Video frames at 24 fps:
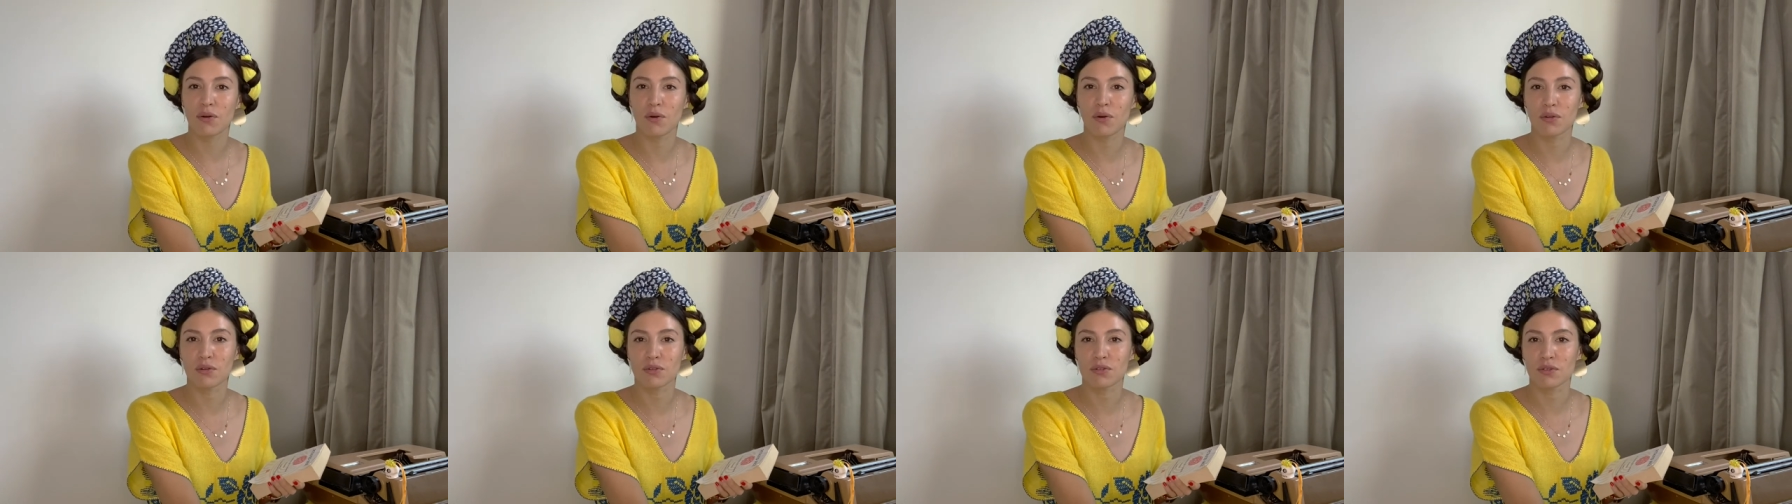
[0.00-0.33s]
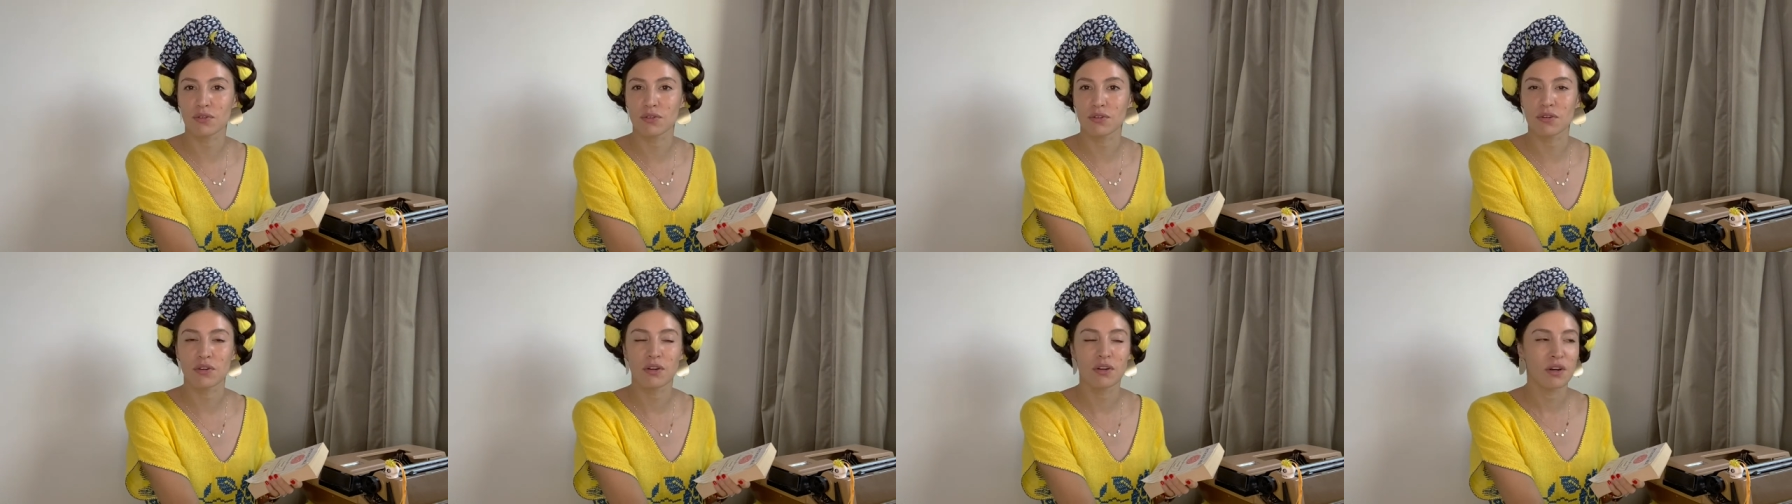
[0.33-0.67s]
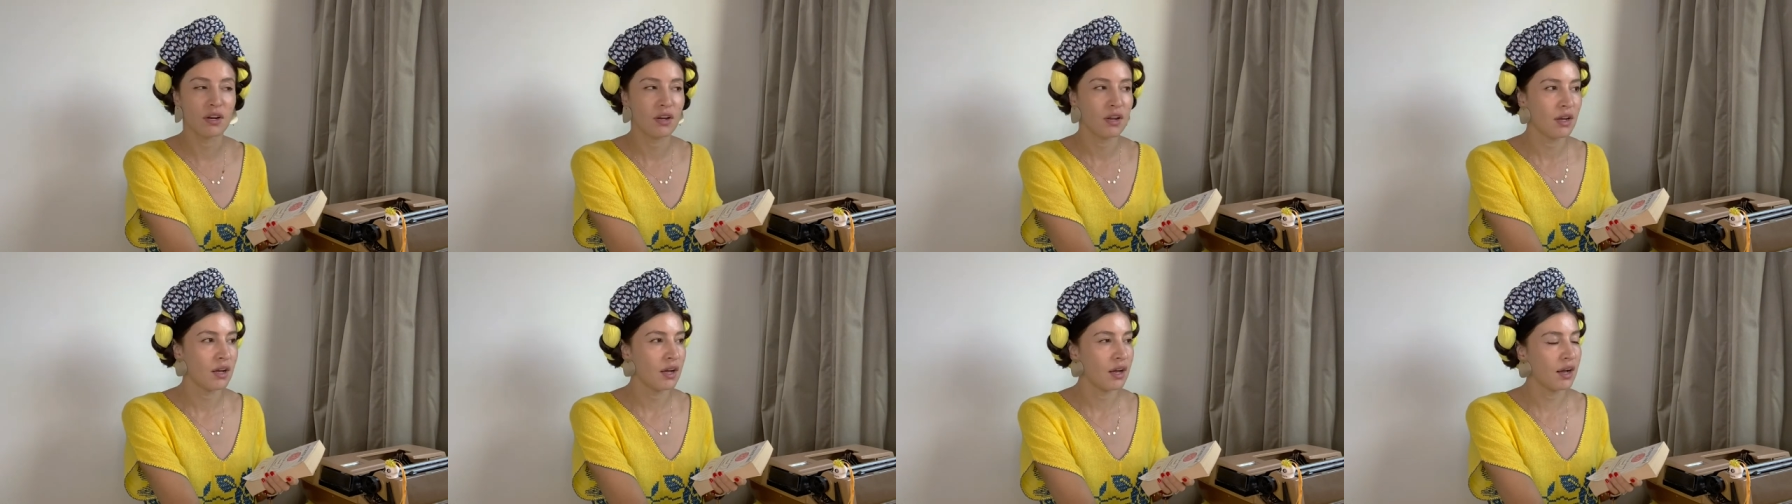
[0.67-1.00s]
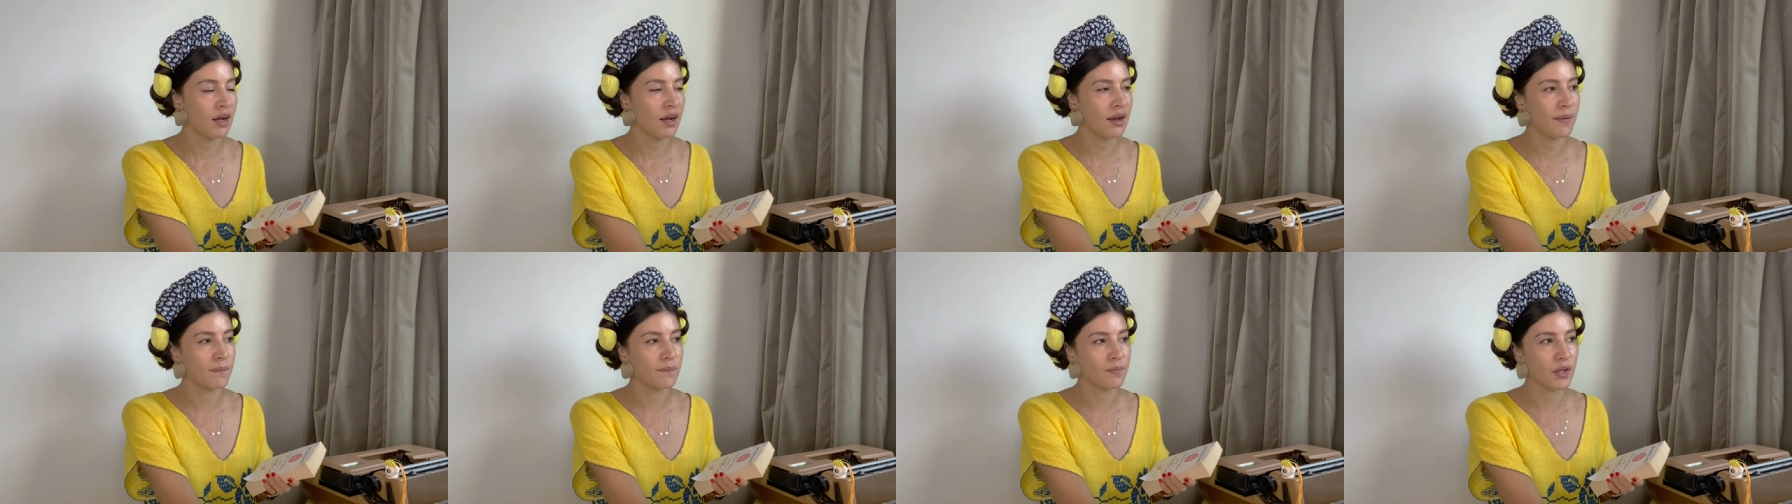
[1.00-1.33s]
culture
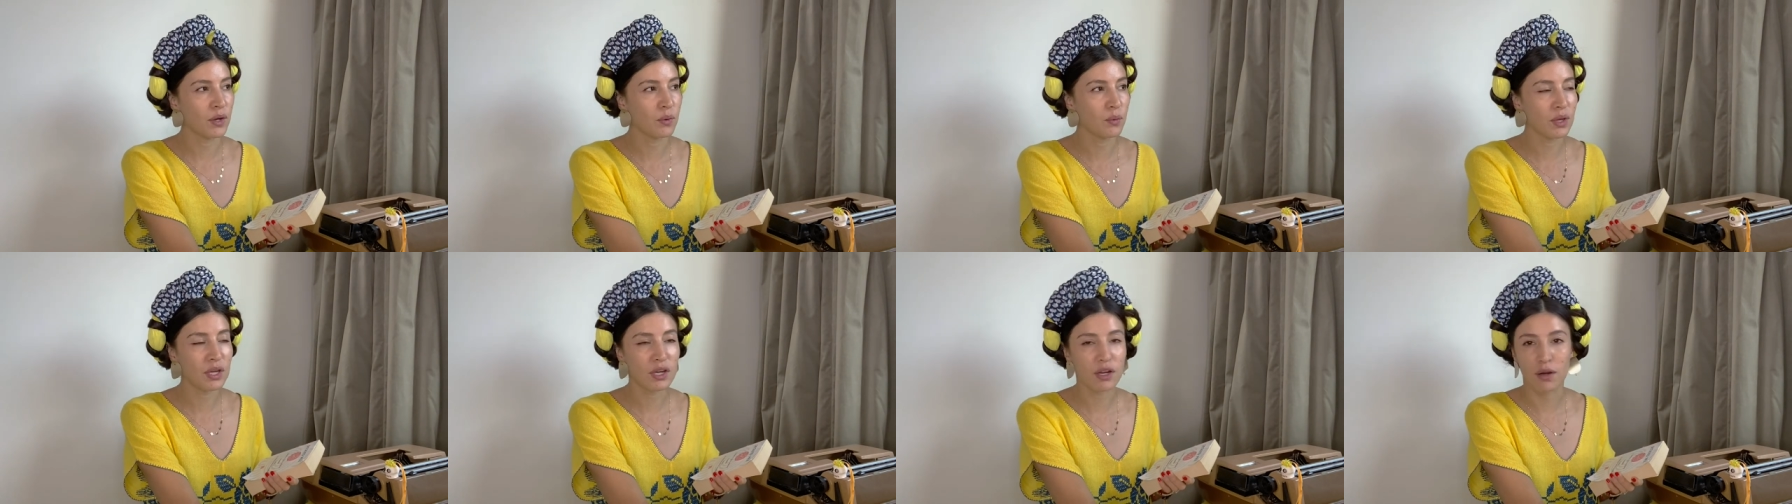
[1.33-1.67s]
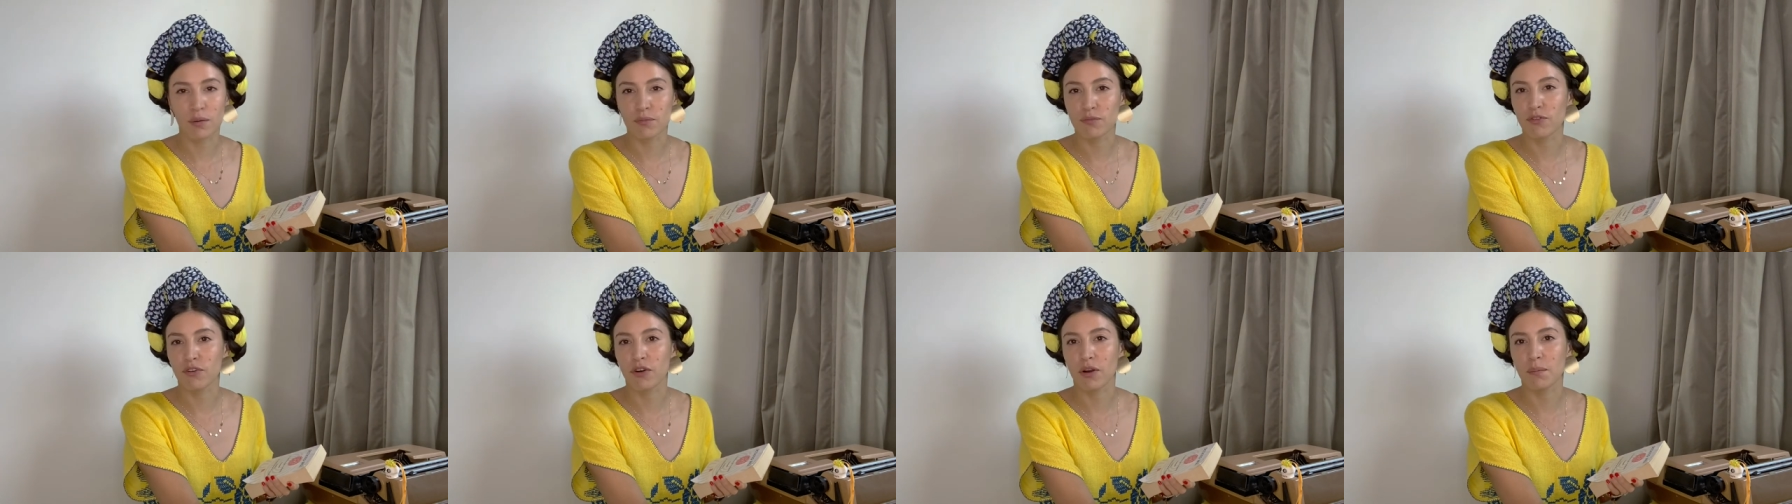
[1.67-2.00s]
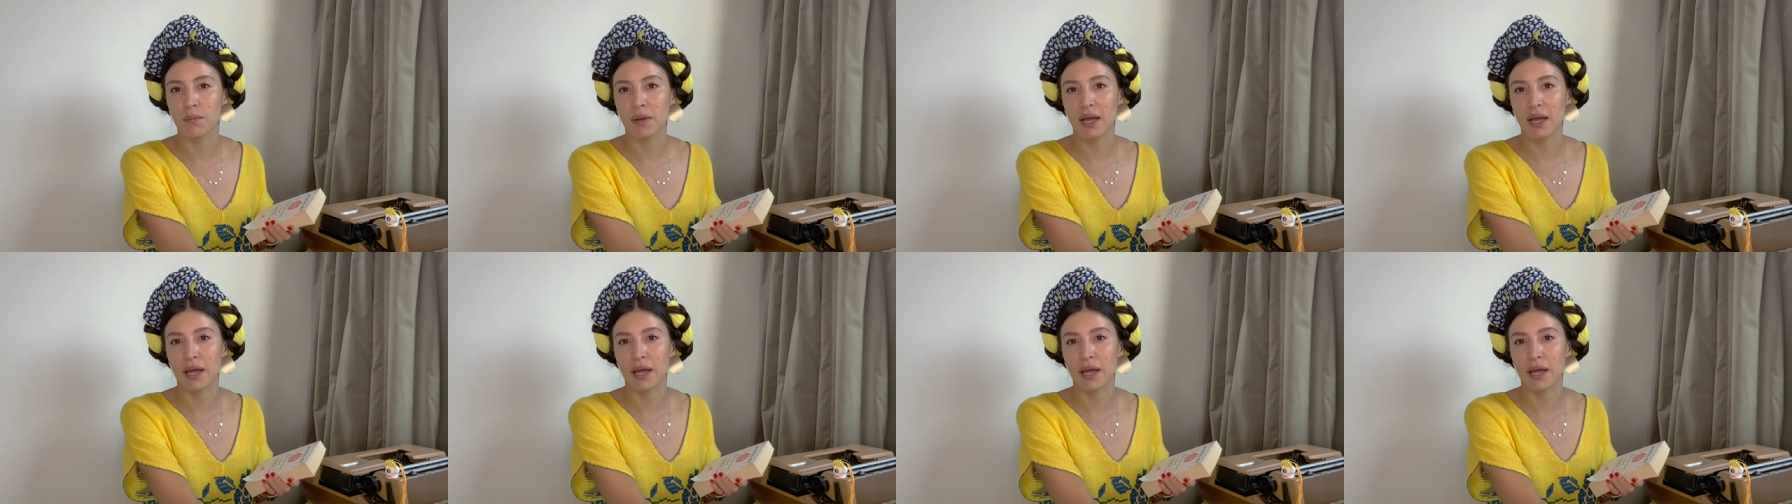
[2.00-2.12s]
um, that we come from.